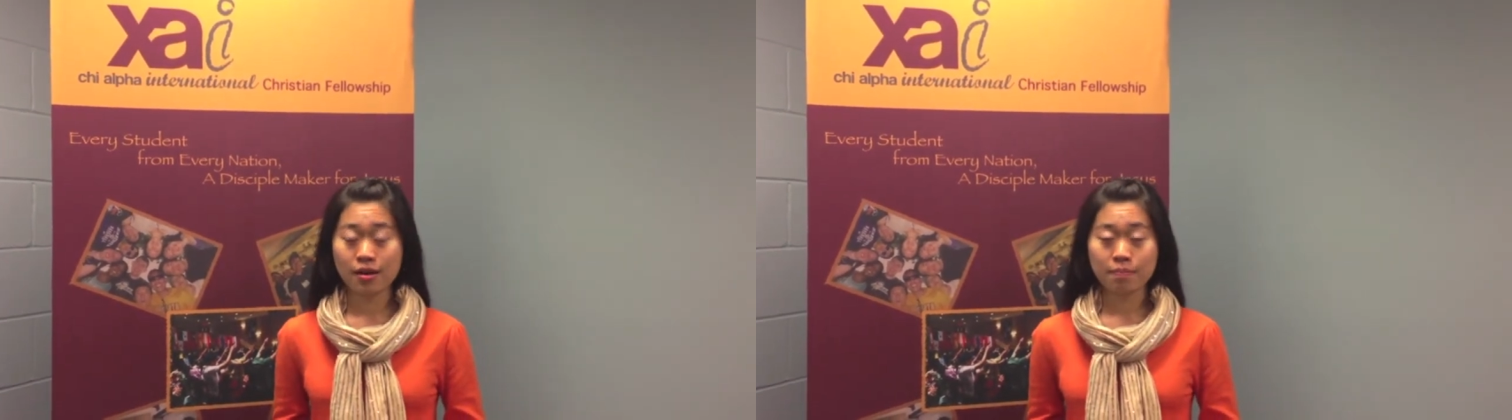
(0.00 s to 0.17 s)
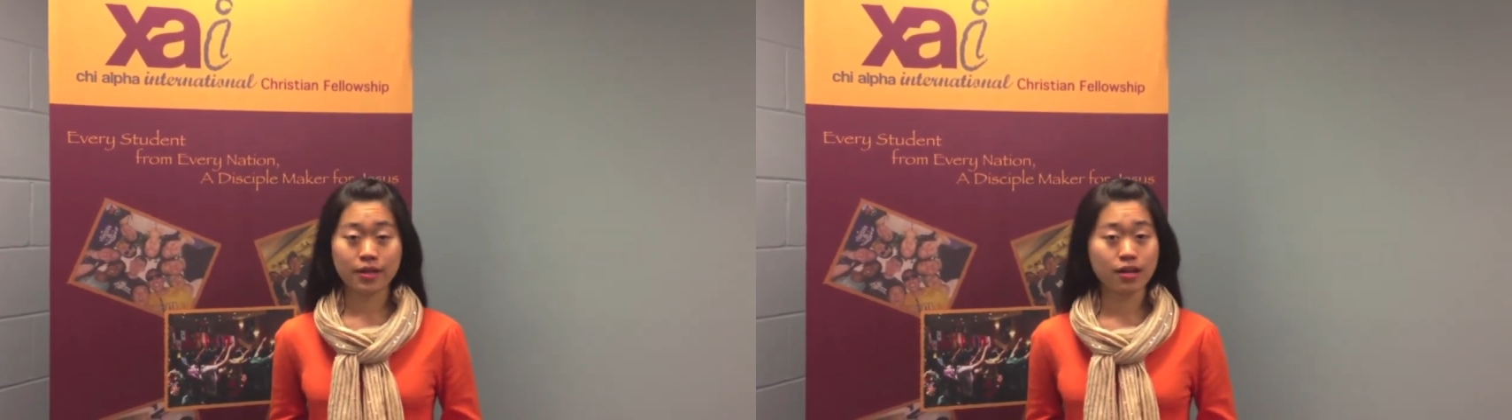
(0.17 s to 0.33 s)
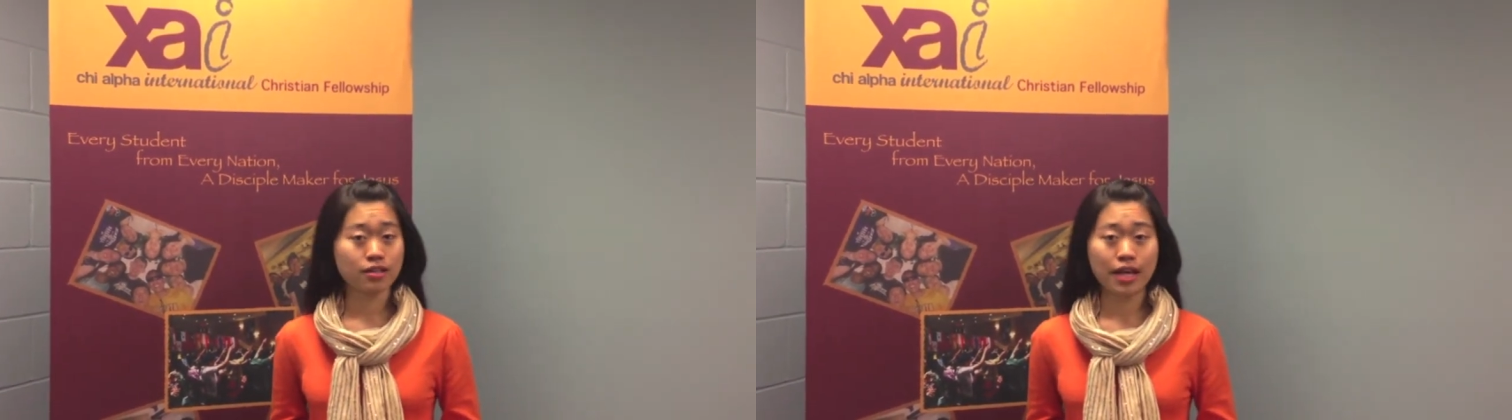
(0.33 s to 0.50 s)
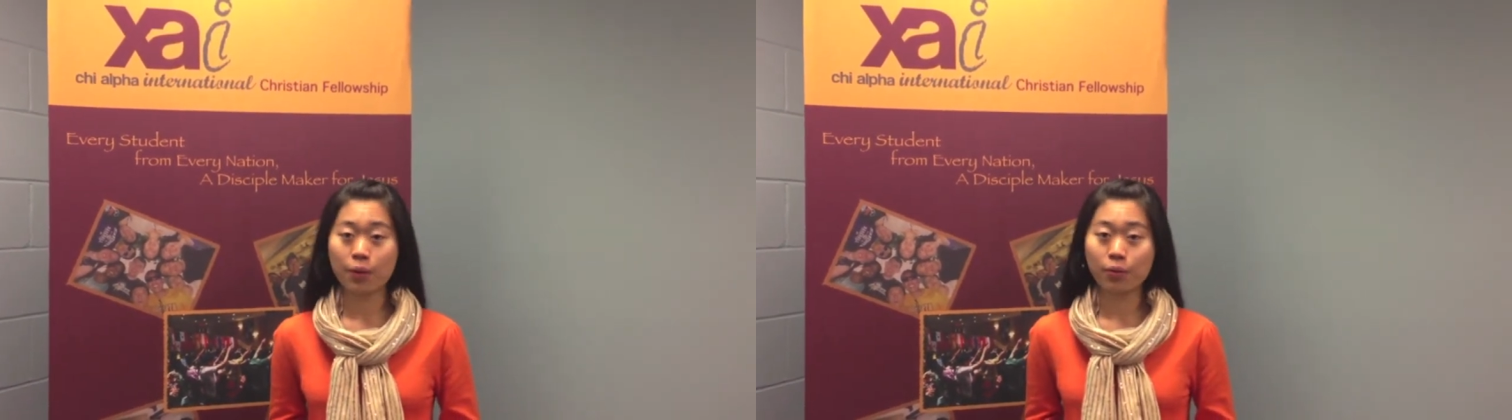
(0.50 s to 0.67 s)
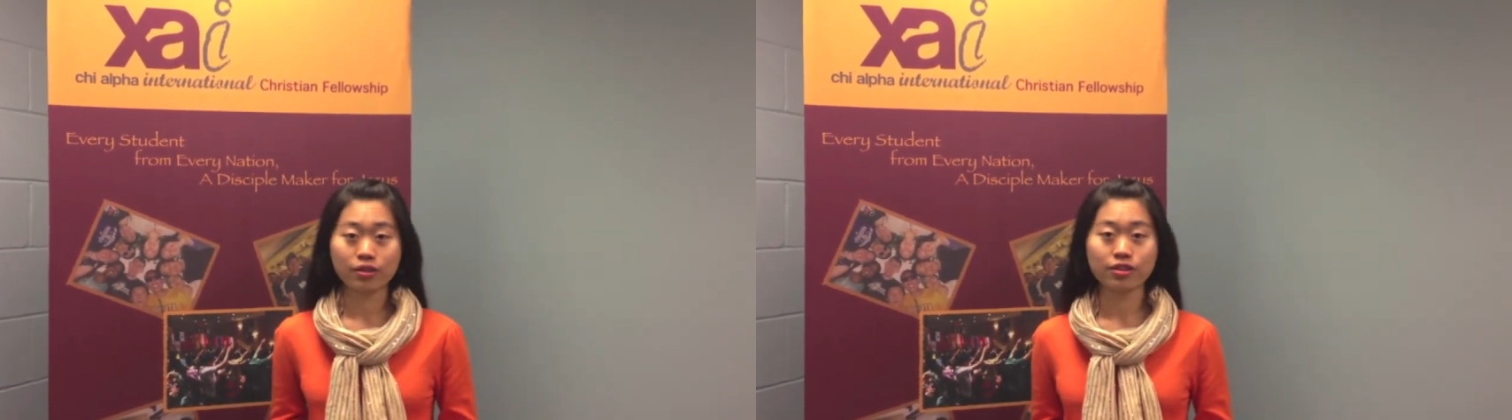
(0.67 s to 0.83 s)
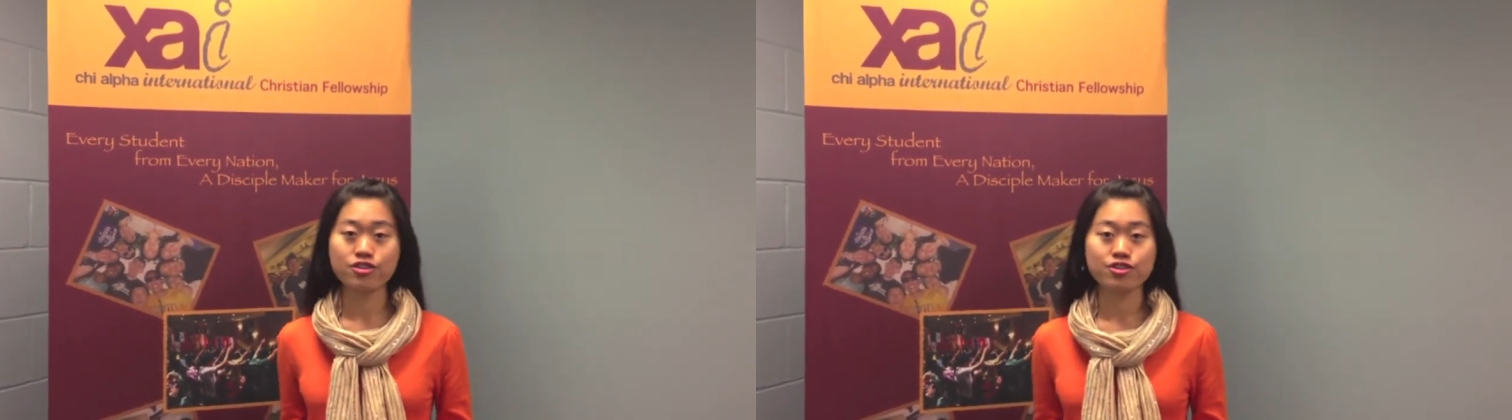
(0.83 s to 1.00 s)
because I
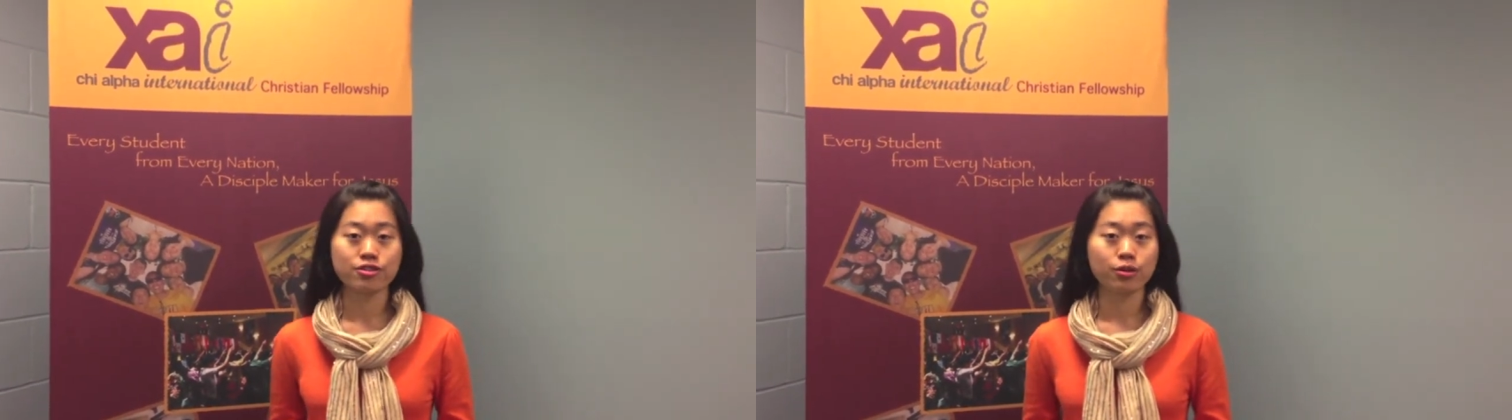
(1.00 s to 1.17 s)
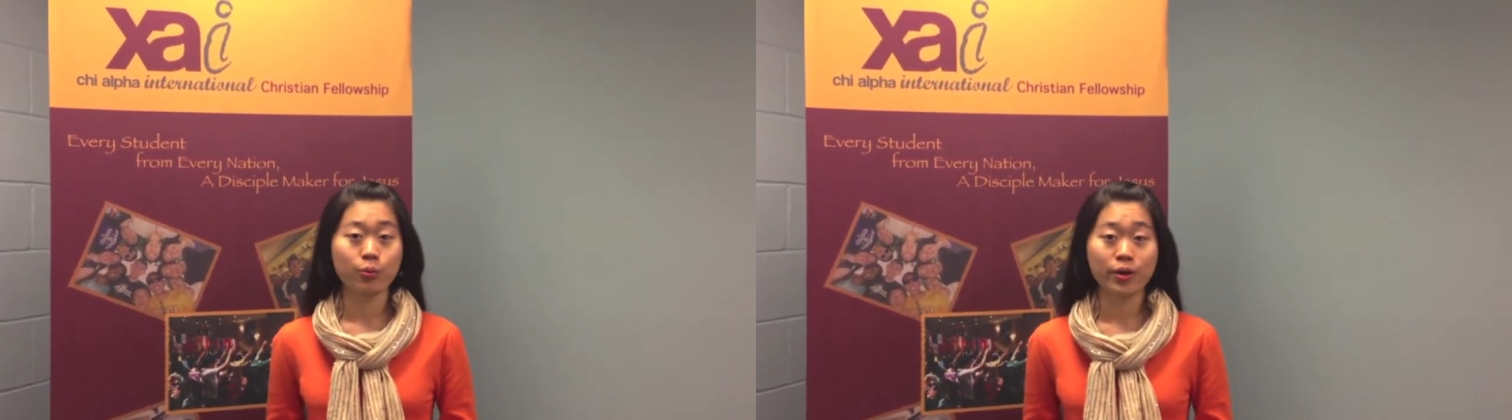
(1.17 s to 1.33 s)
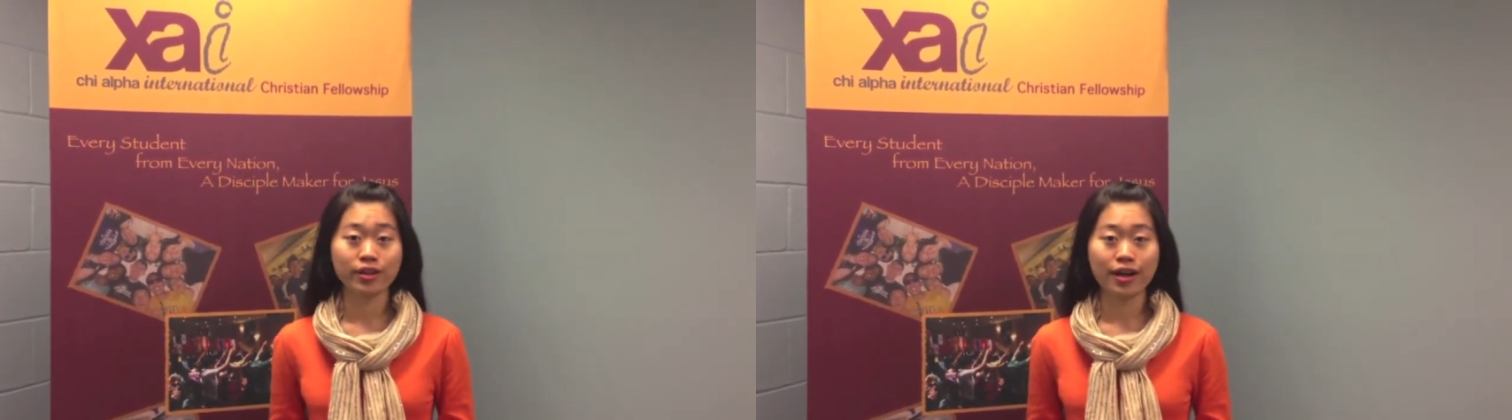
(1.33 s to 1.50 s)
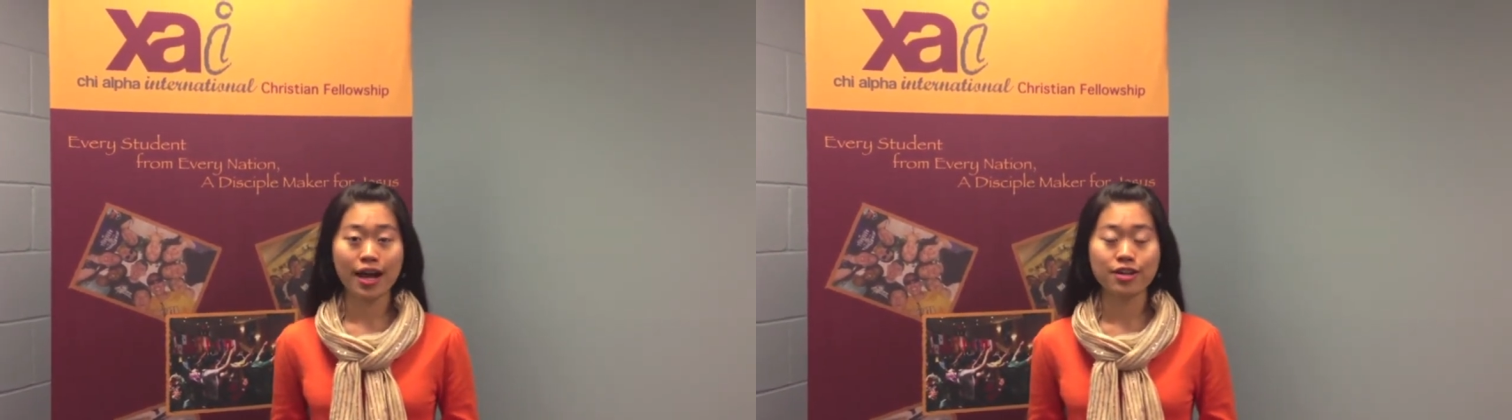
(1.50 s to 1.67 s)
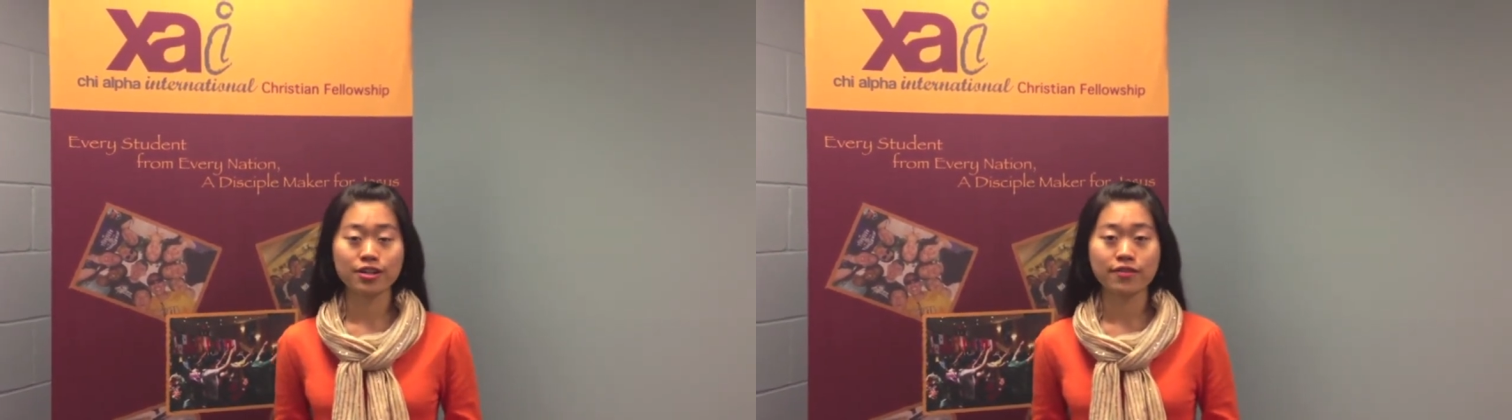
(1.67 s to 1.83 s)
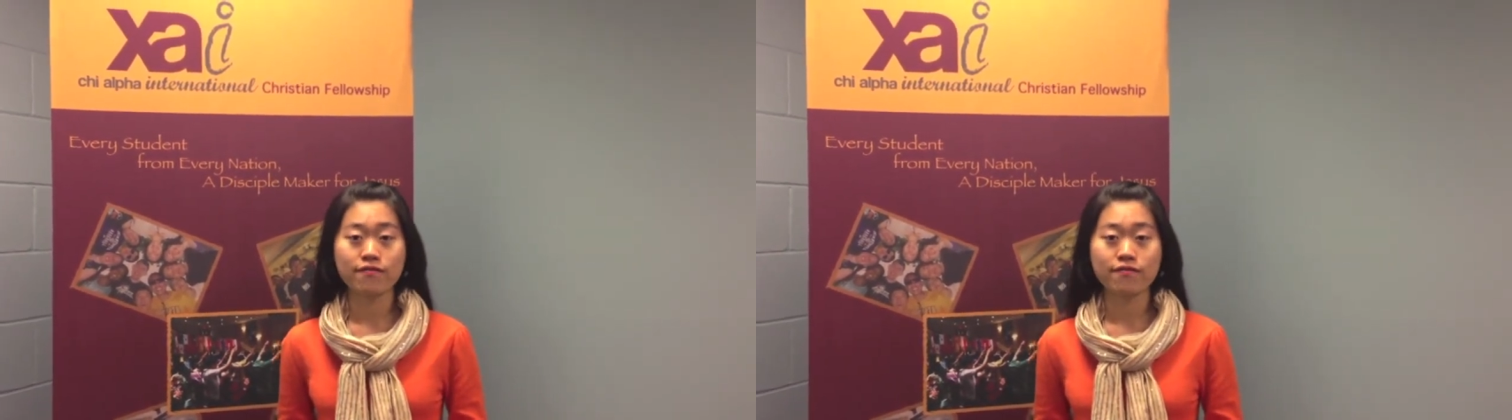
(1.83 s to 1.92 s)
wasn't sure whether I should